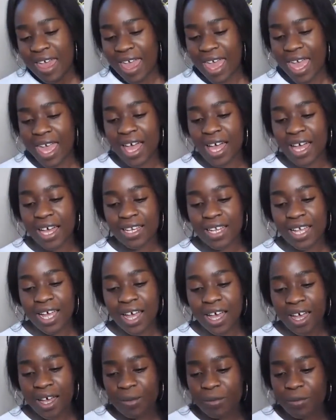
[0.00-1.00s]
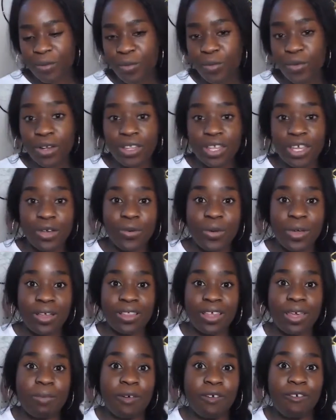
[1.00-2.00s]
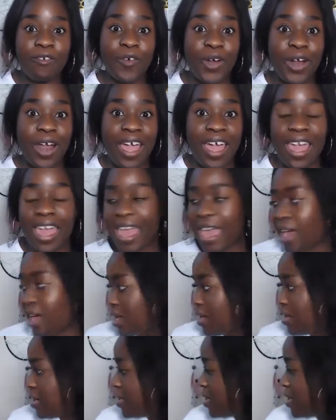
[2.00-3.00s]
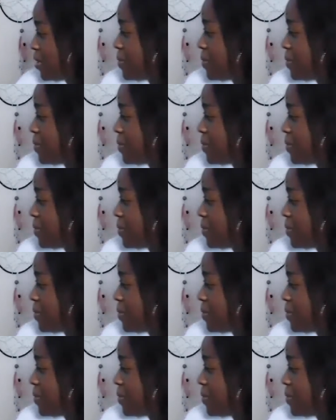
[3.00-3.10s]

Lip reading: And really quickly before I end,